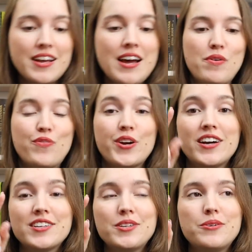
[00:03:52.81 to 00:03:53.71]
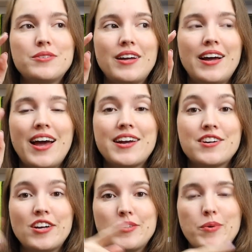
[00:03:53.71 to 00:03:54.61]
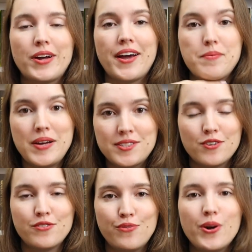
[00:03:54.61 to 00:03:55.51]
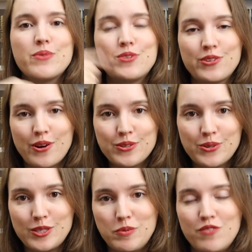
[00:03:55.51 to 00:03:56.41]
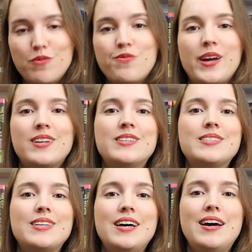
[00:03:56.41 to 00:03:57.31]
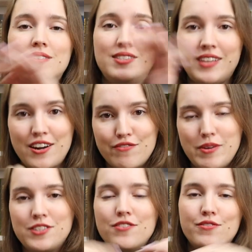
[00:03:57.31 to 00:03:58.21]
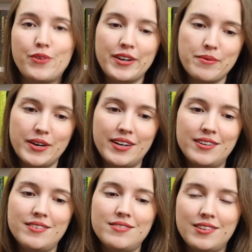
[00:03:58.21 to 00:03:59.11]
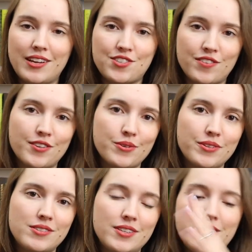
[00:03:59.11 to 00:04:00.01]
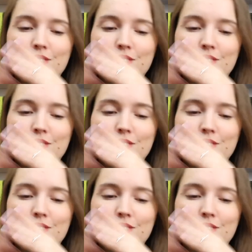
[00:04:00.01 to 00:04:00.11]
But for young adults, I had another book. I had Master of the Void, which was also a SPiff Bowl finalist. Instead of Master of the Void, I read The Legend of the Golden City.